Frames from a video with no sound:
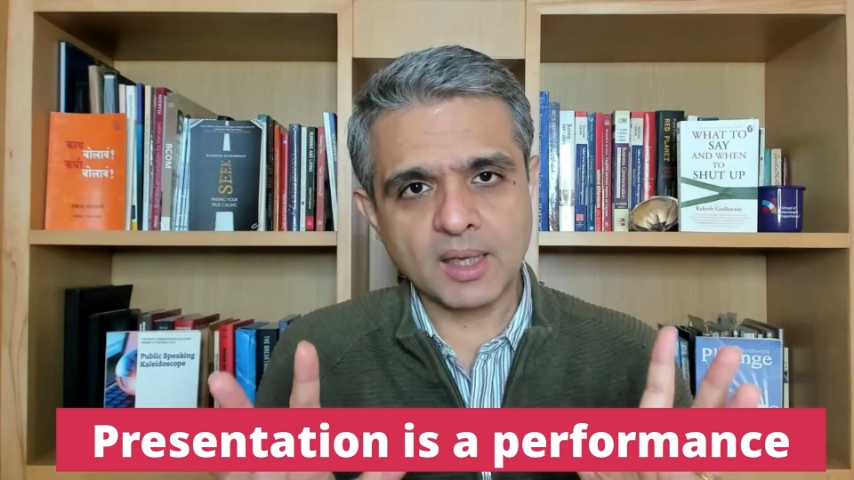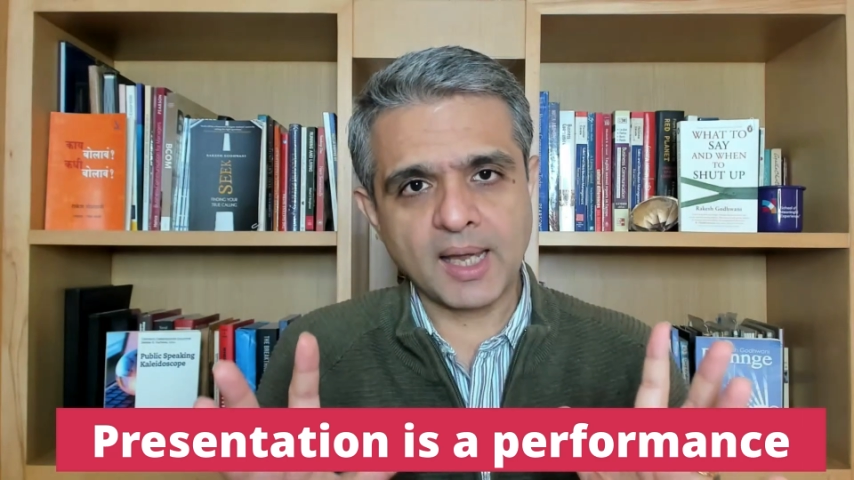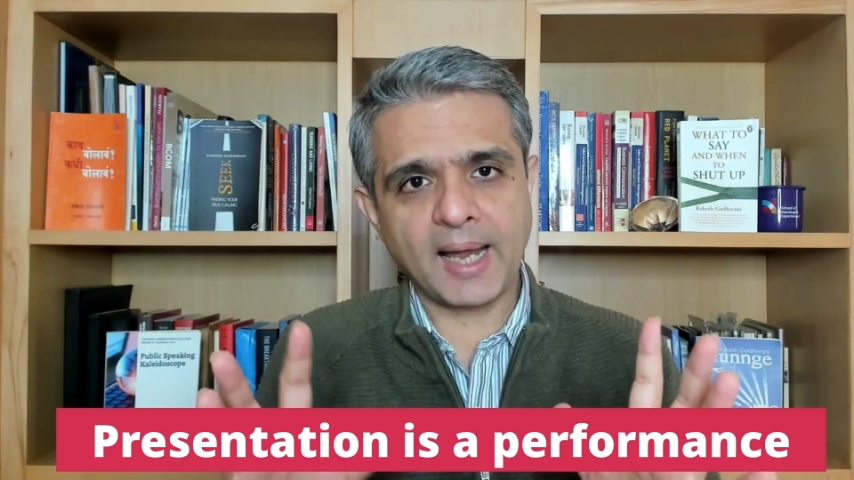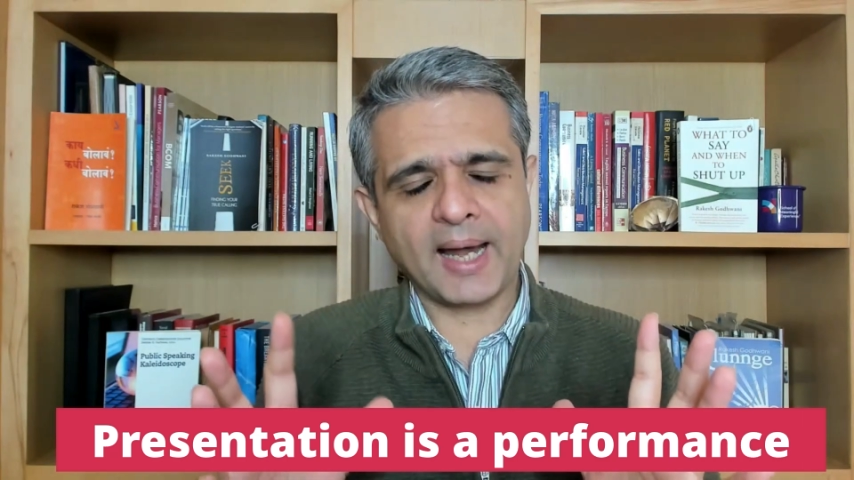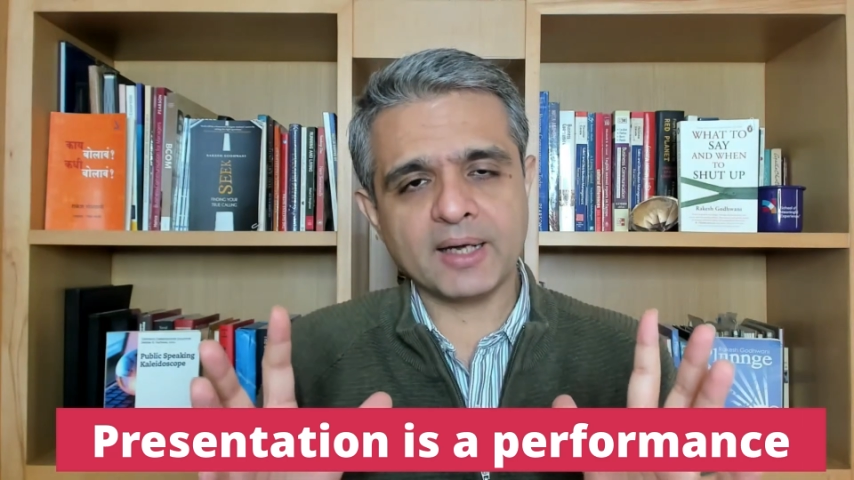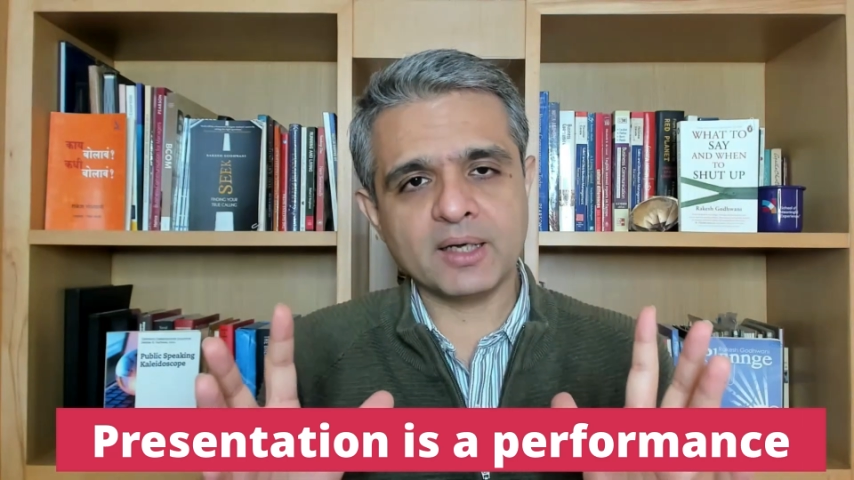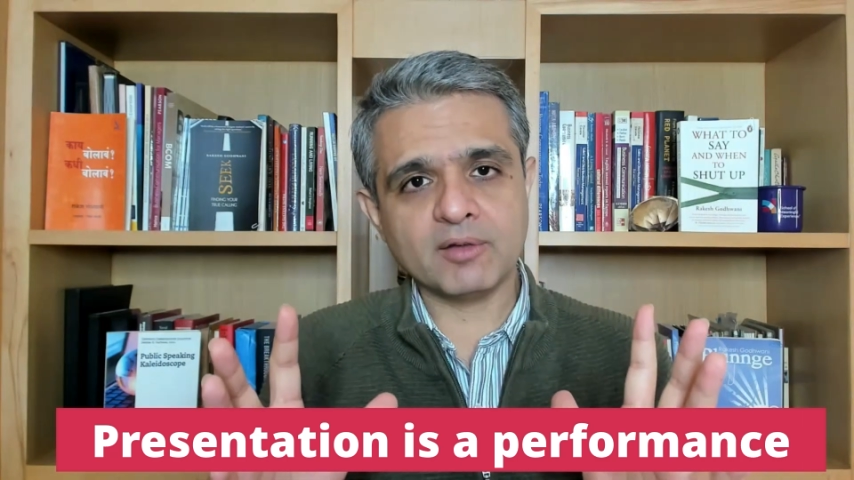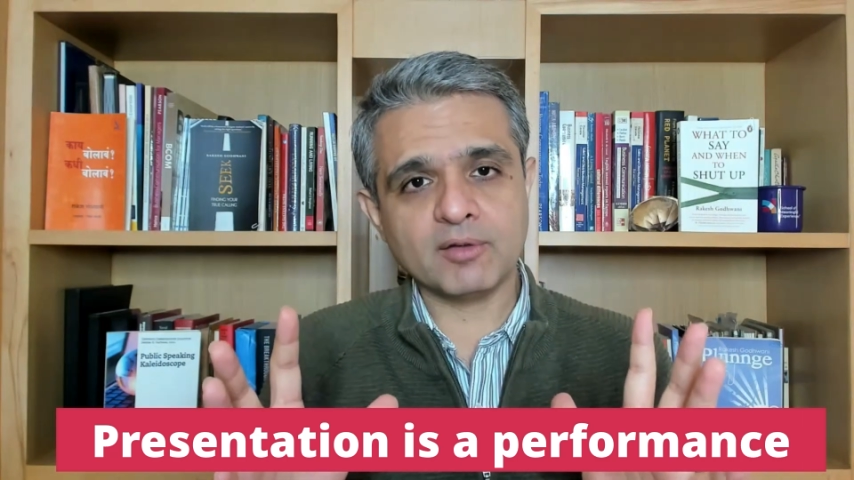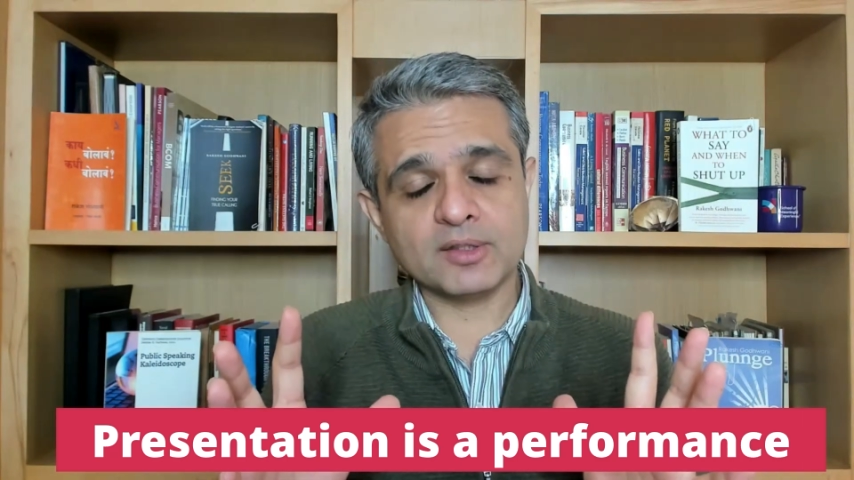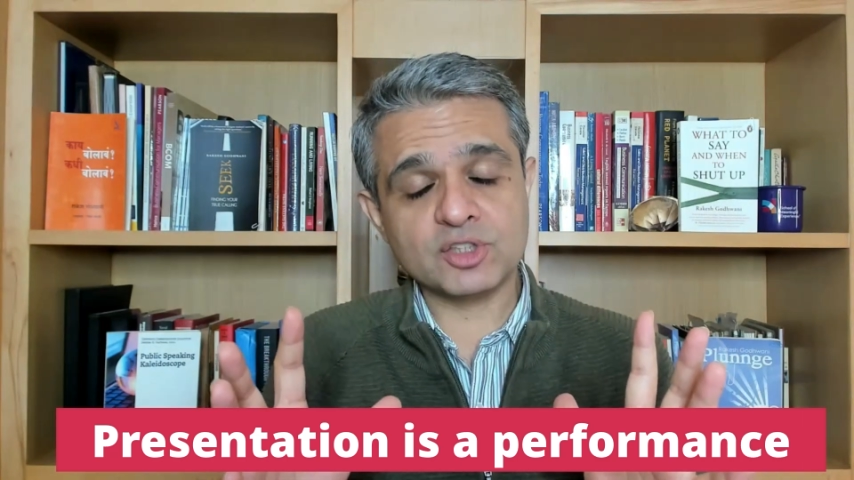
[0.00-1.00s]
And
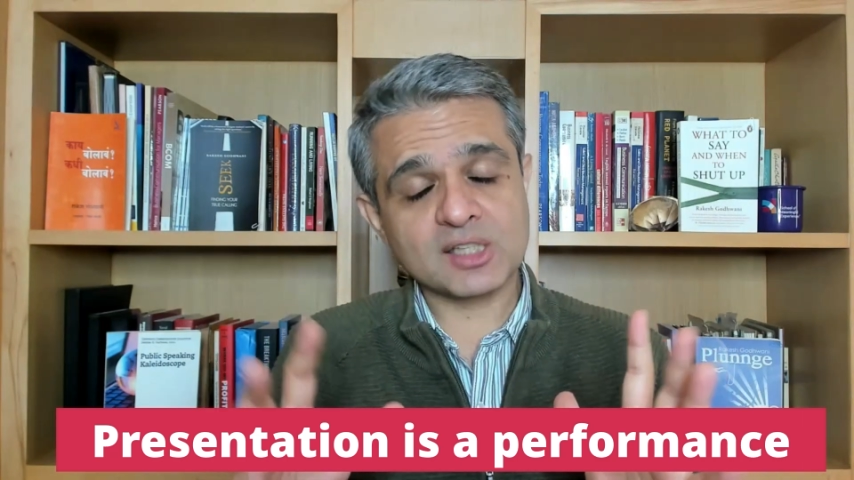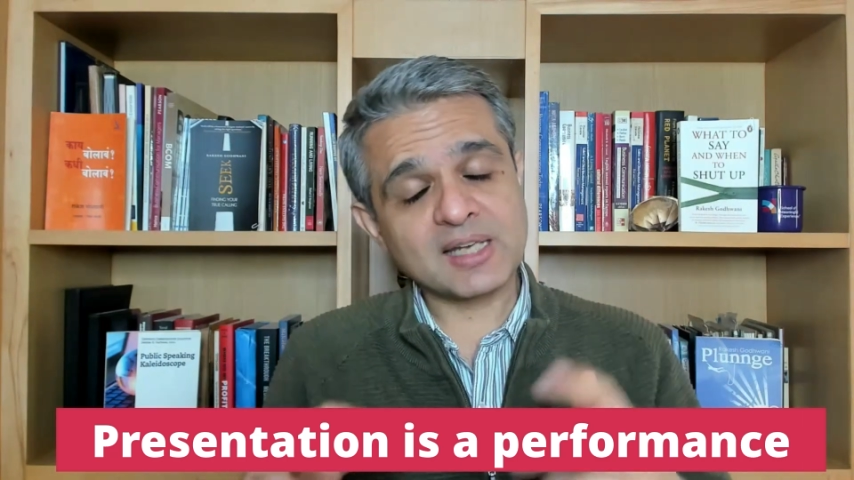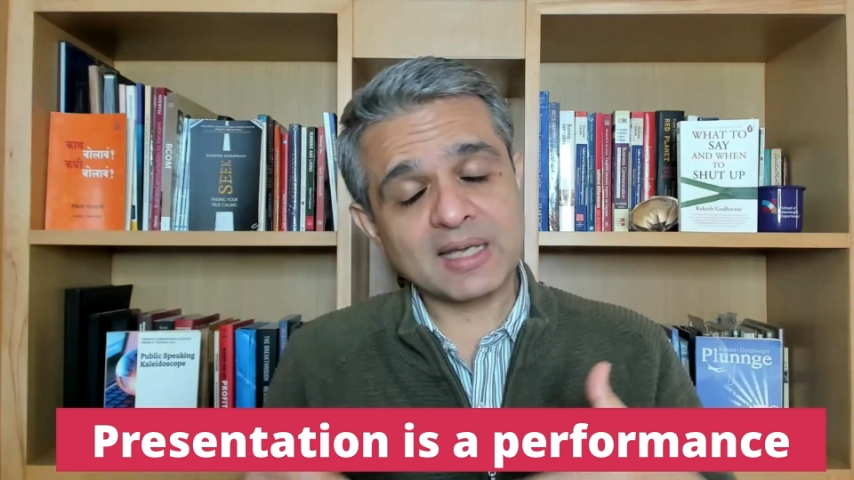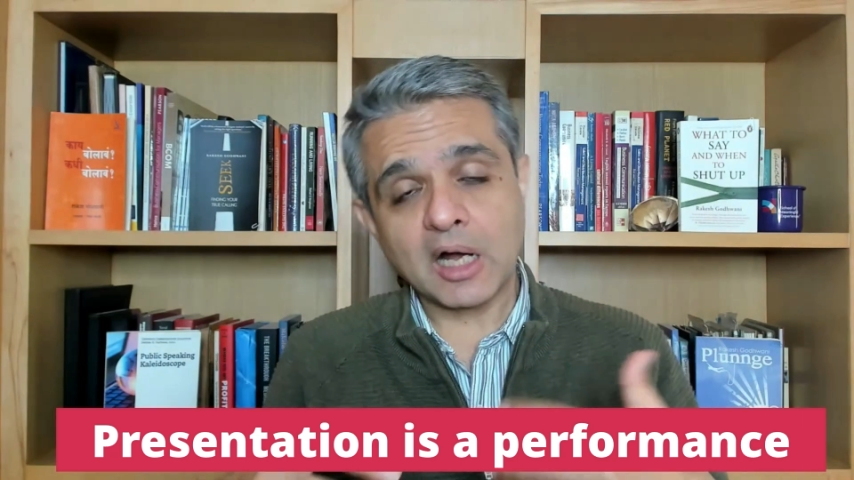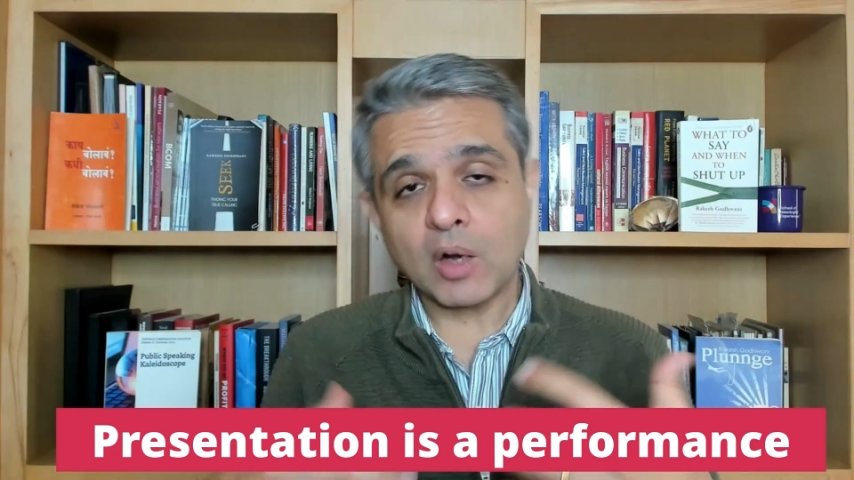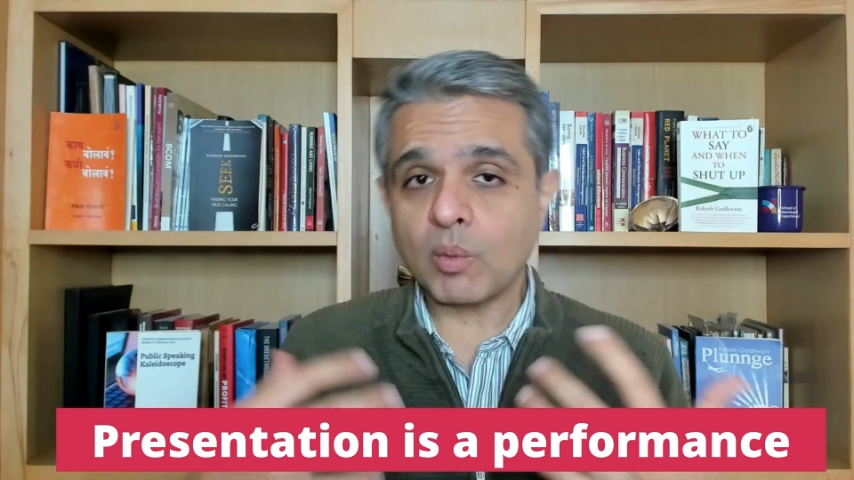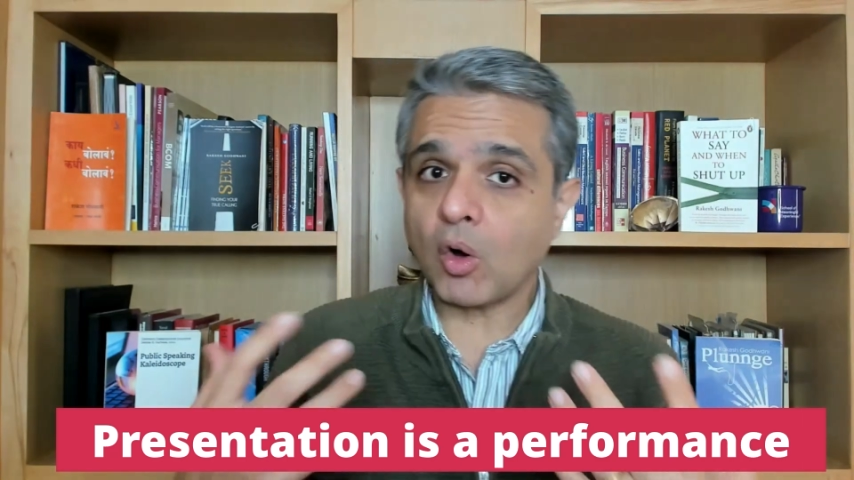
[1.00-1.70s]
just like how an